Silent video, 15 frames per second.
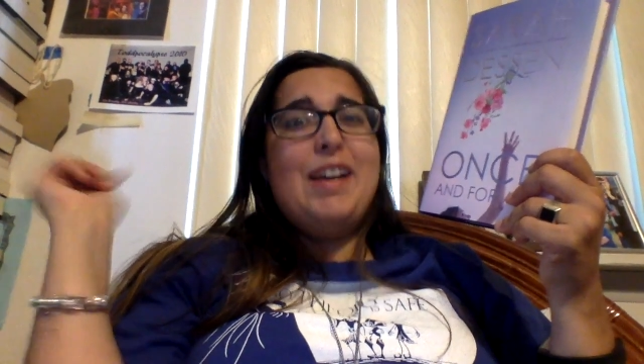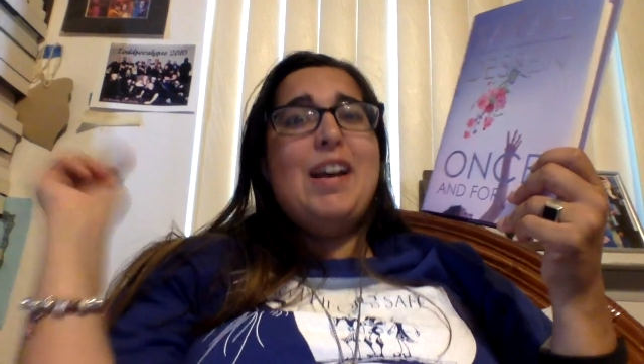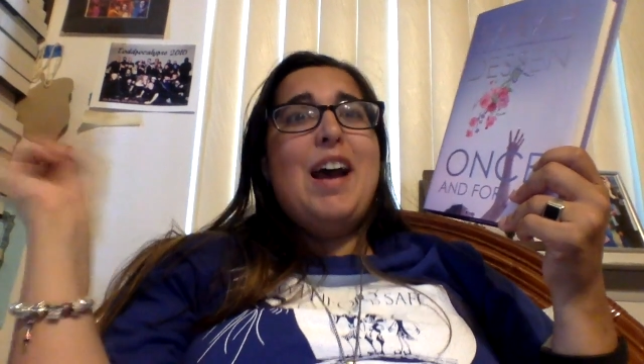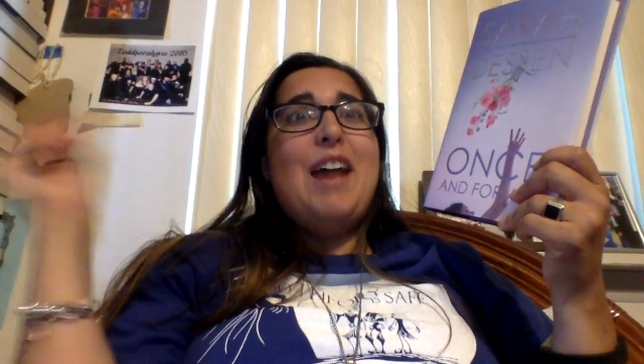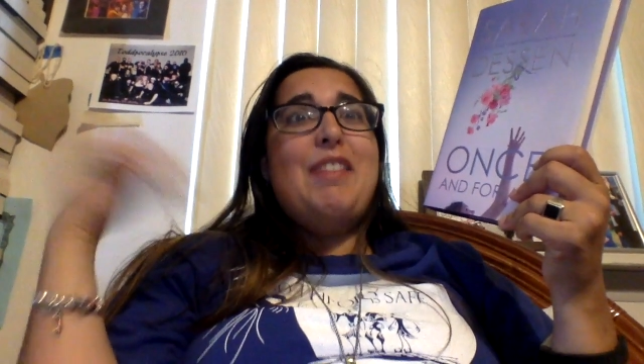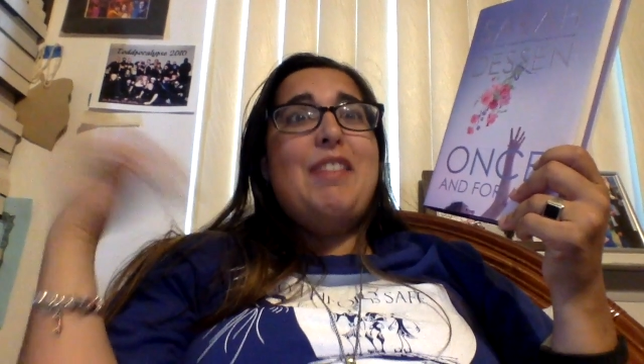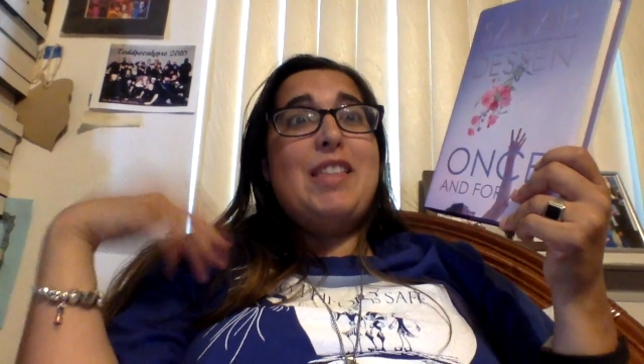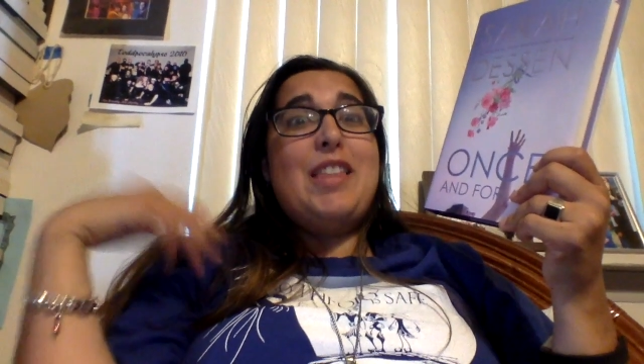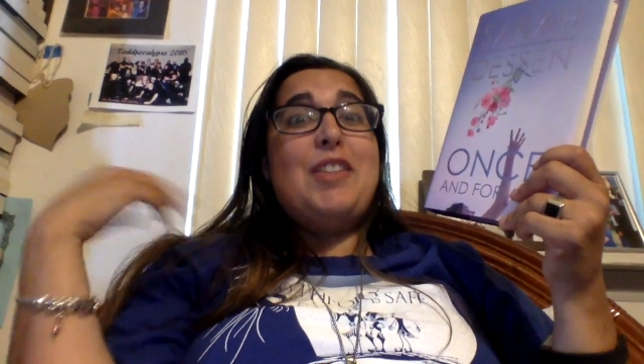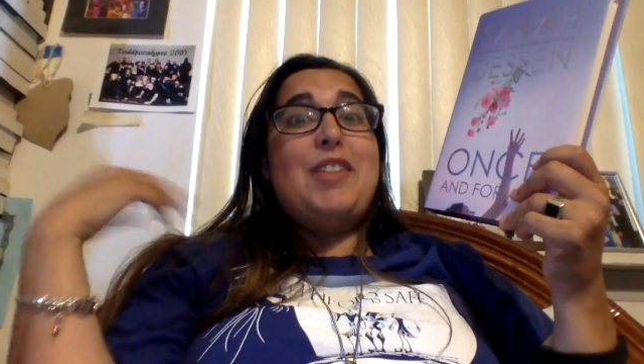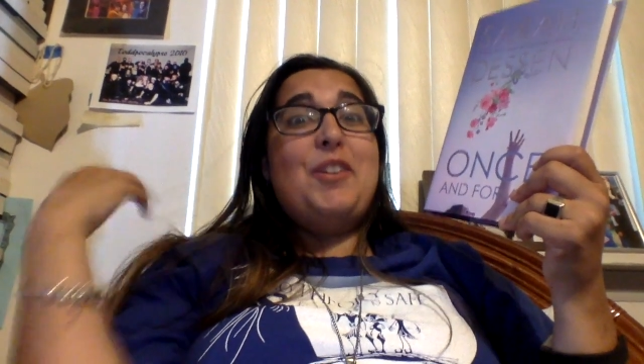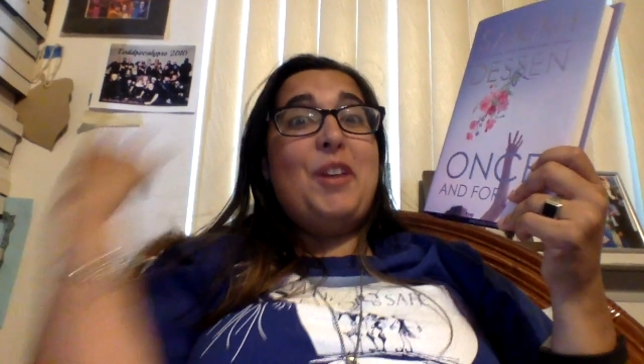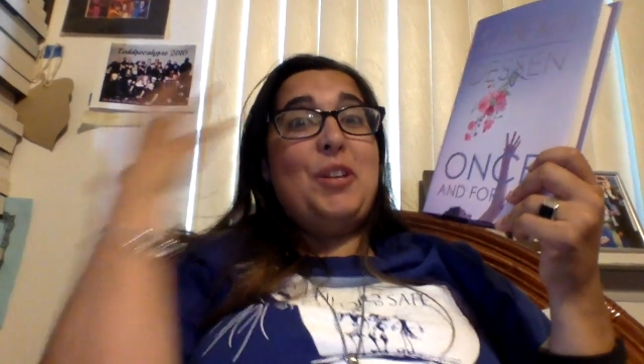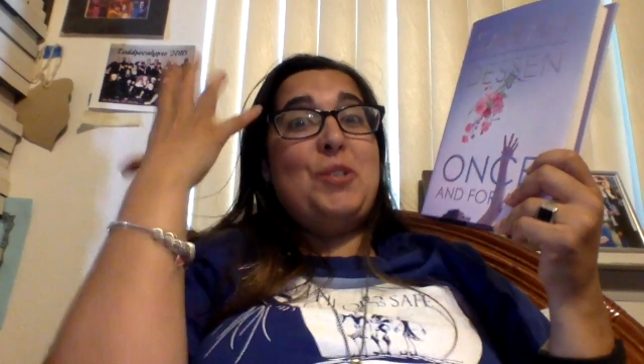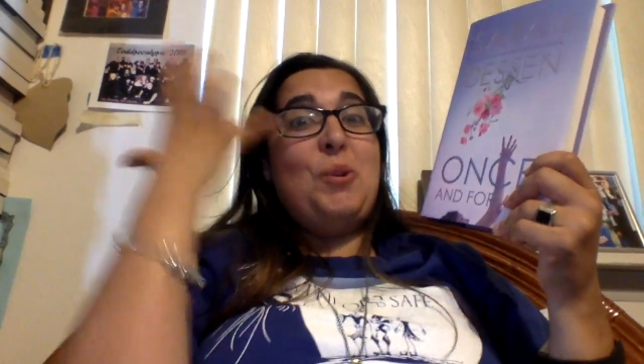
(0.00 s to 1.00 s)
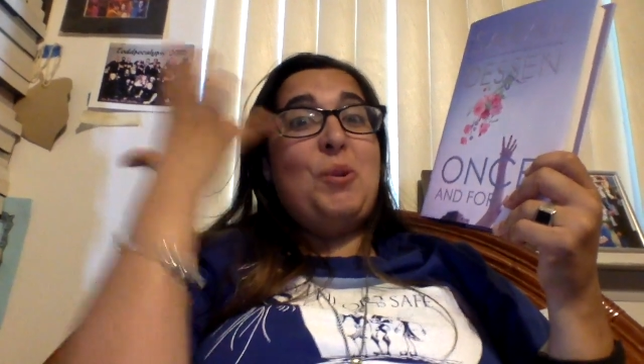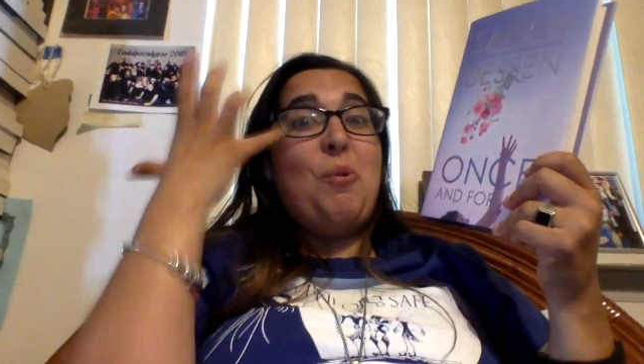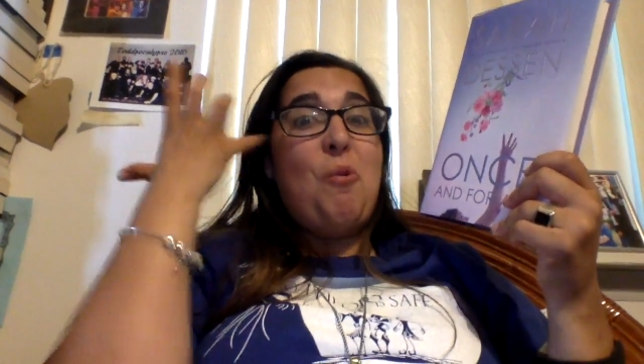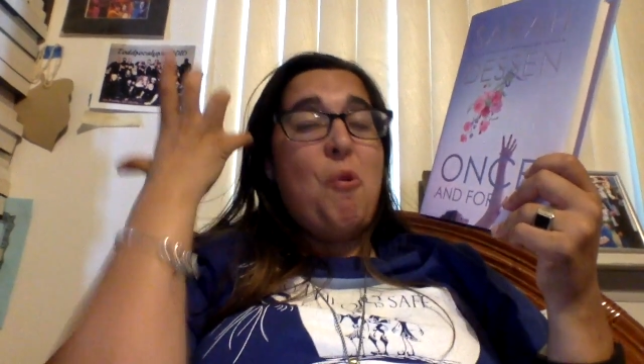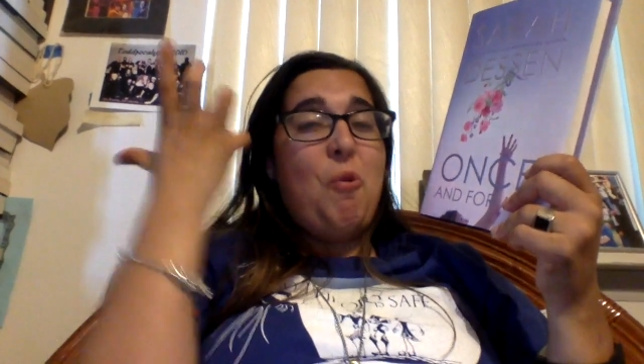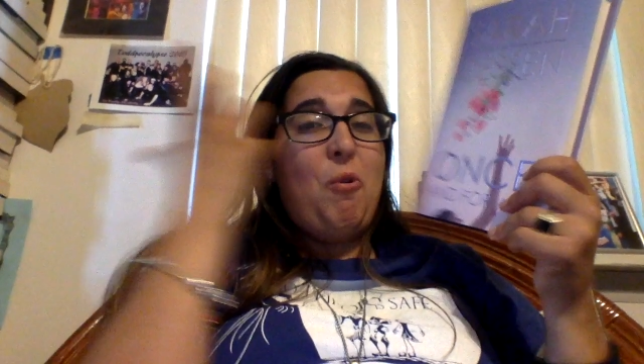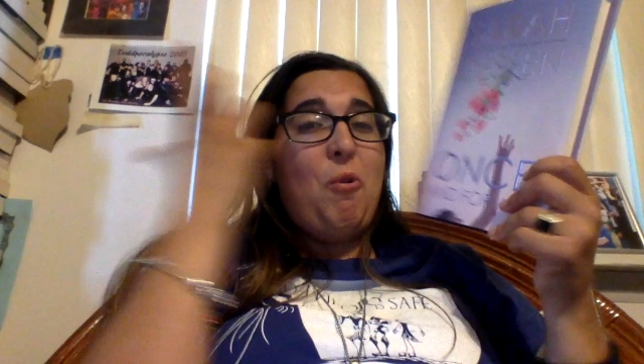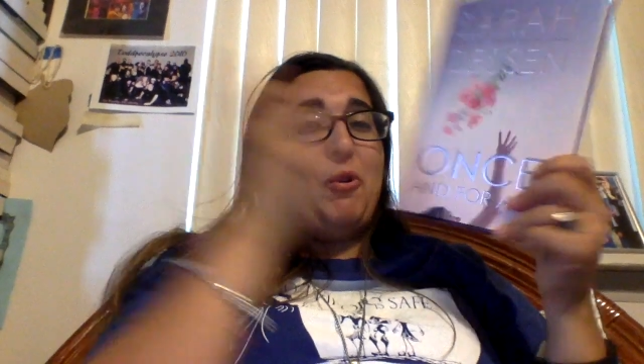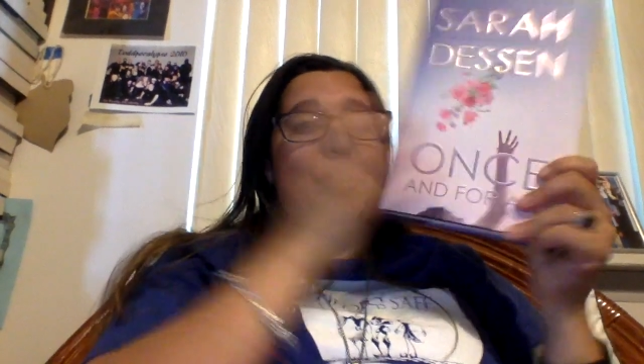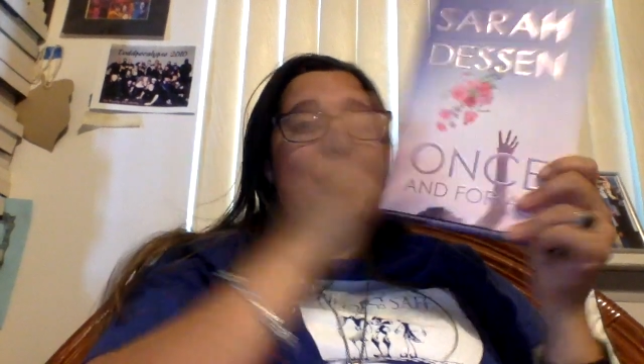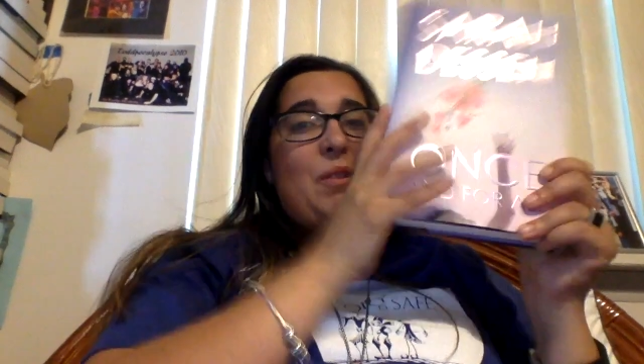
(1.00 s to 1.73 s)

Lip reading: I think that they're like so cool.